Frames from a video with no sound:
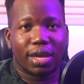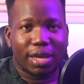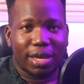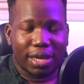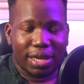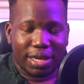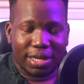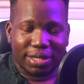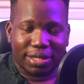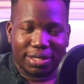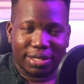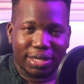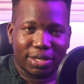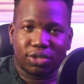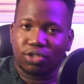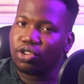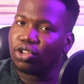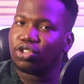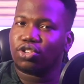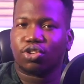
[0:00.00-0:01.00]
It's
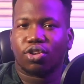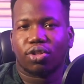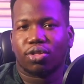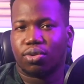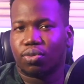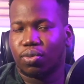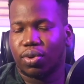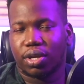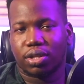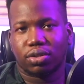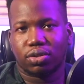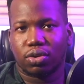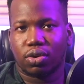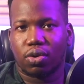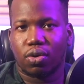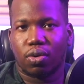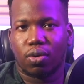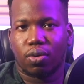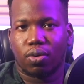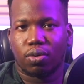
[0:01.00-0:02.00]
just not the way to
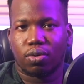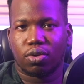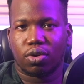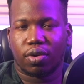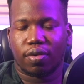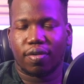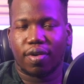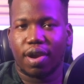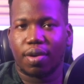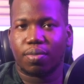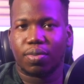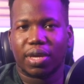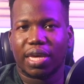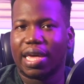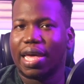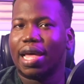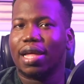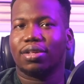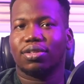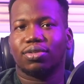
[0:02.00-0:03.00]
go. Yeah, right. We
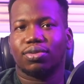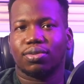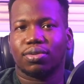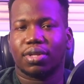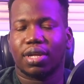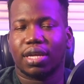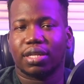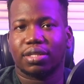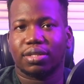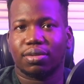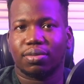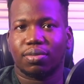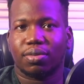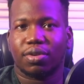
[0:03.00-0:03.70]
can't do that.